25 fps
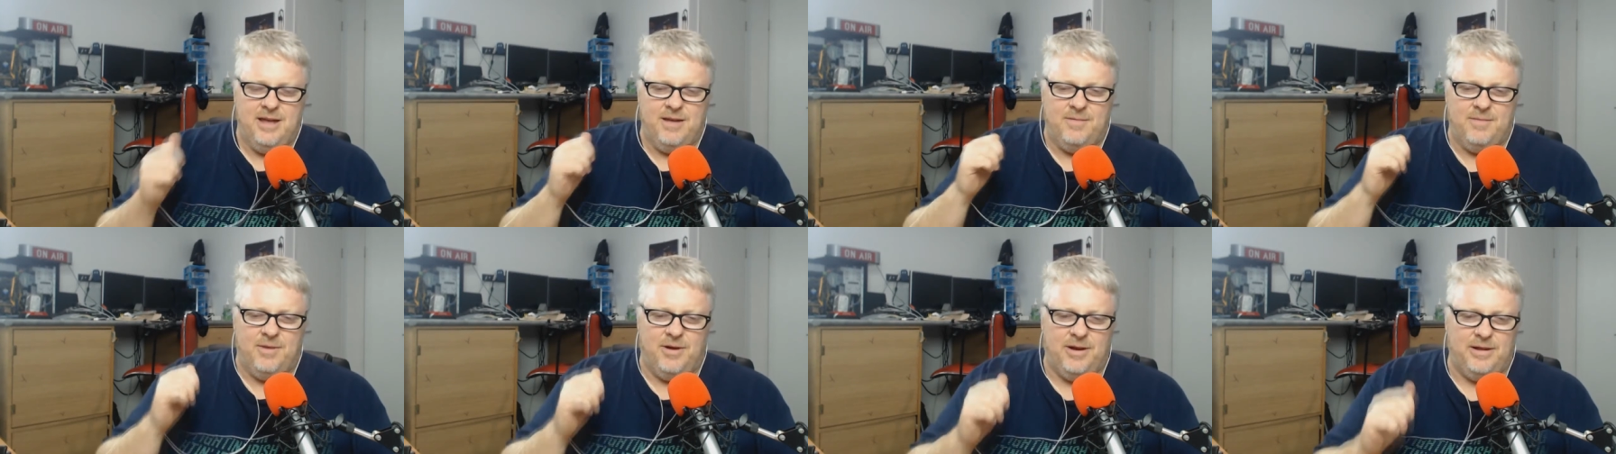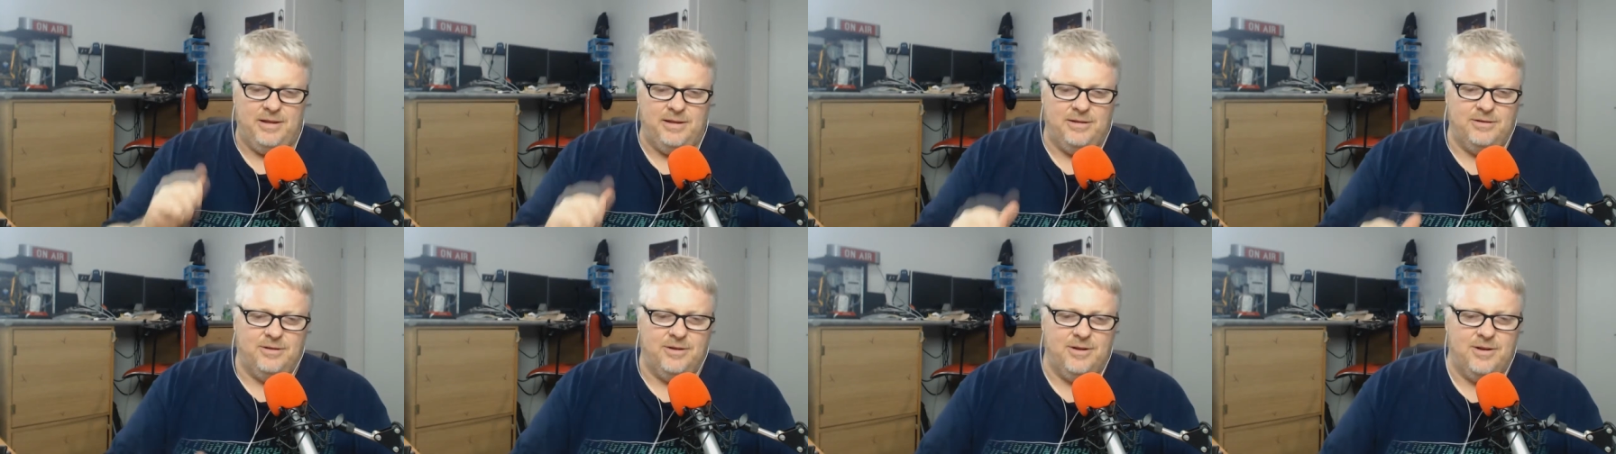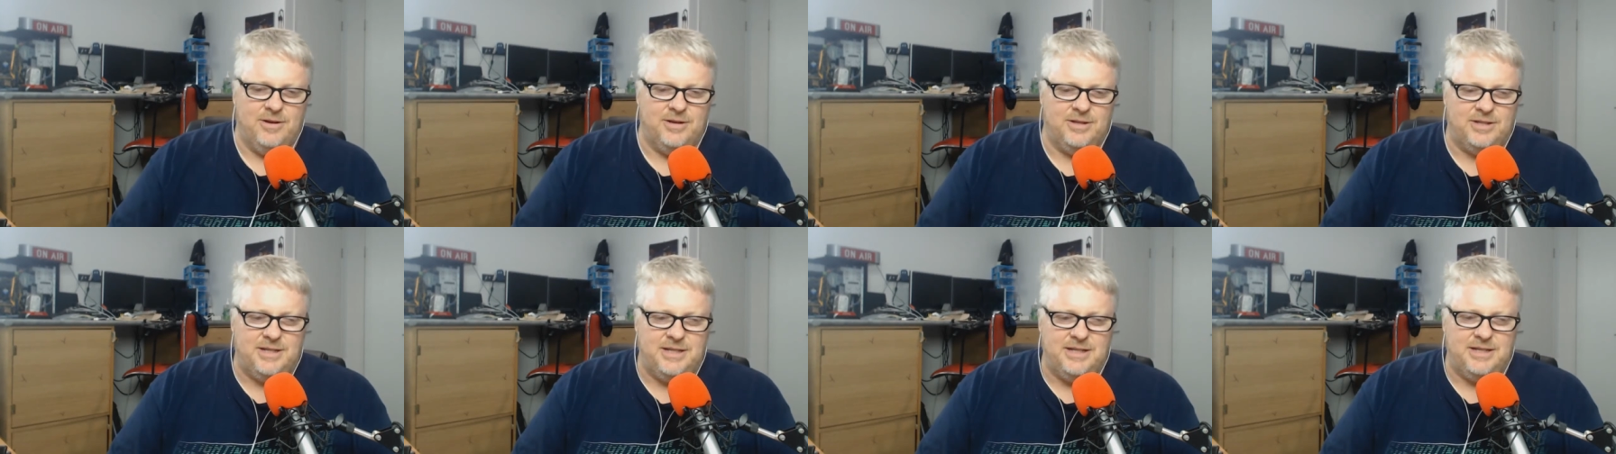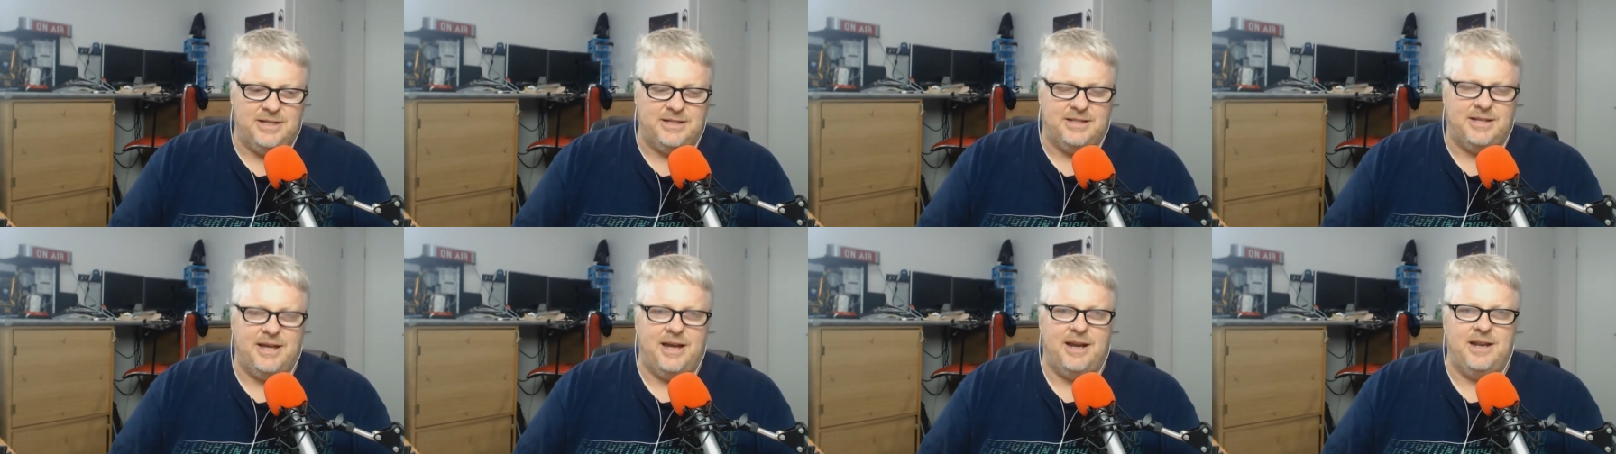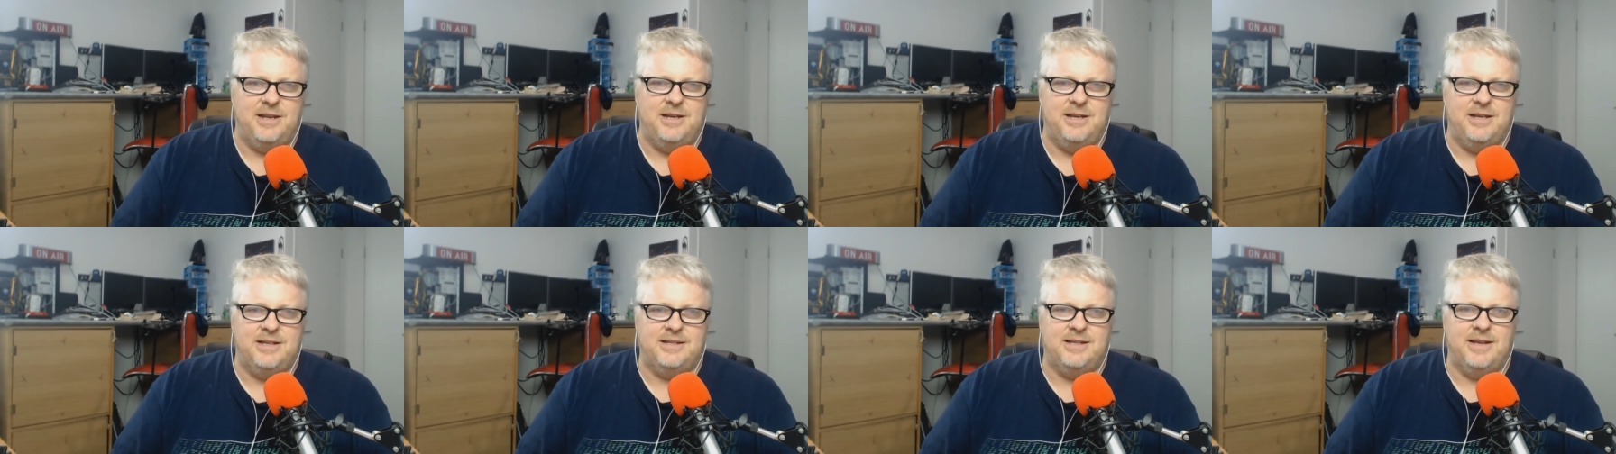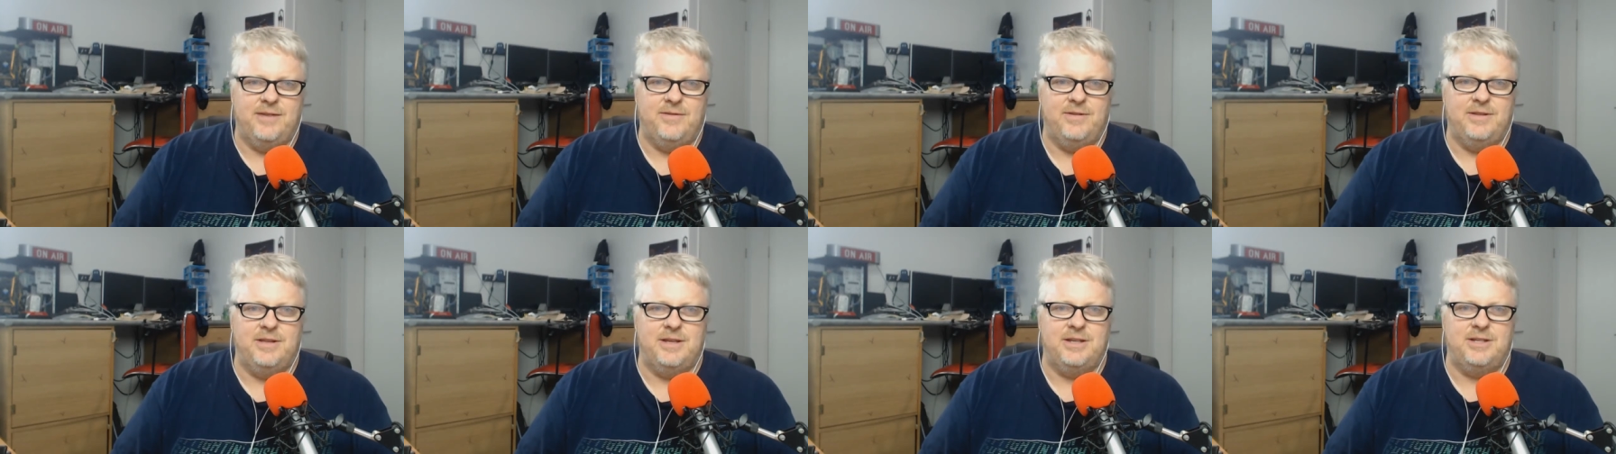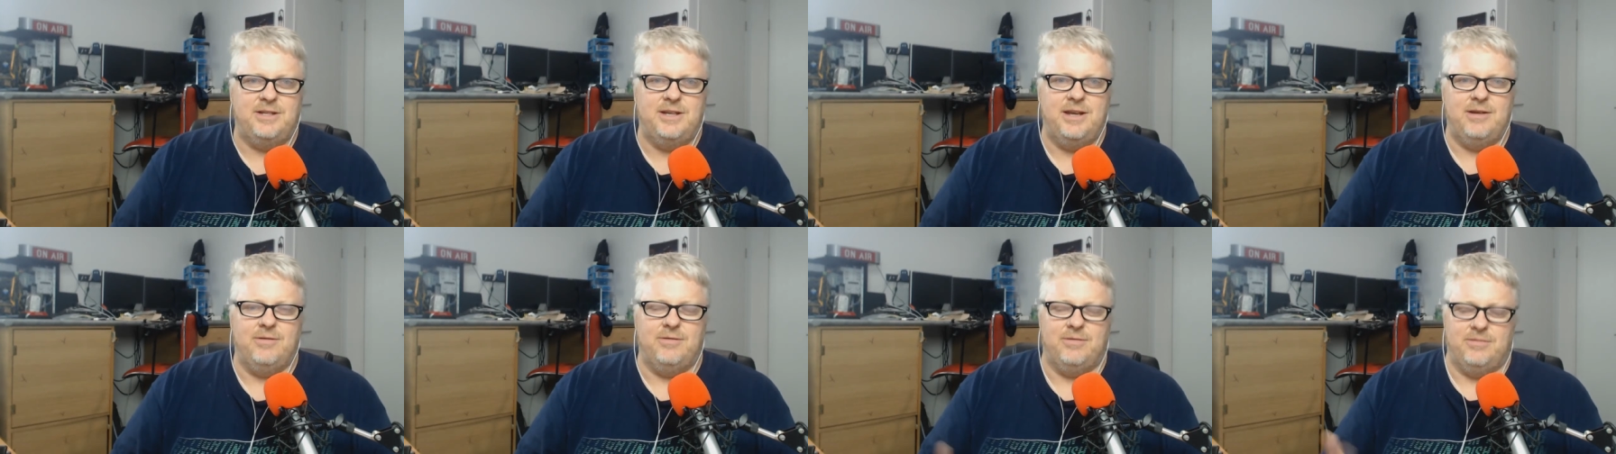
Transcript: my little girl, she's just started year seven this year.